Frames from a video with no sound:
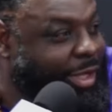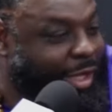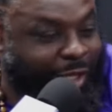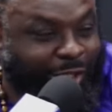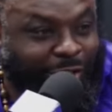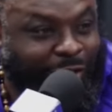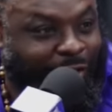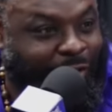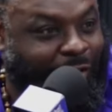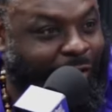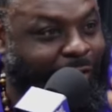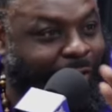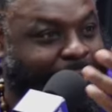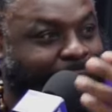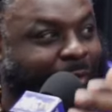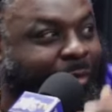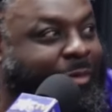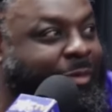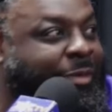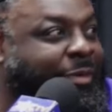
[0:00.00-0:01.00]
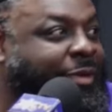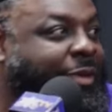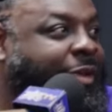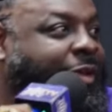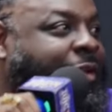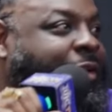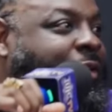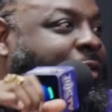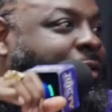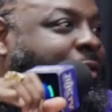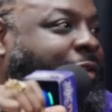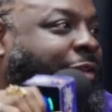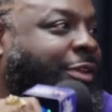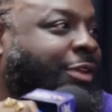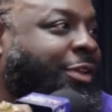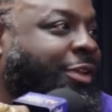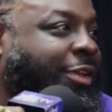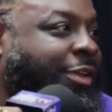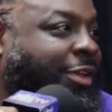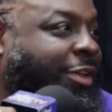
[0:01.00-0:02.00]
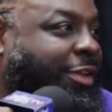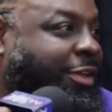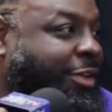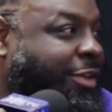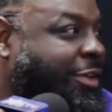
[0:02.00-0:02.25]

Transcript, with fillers: It's just here because they're used to the appearing.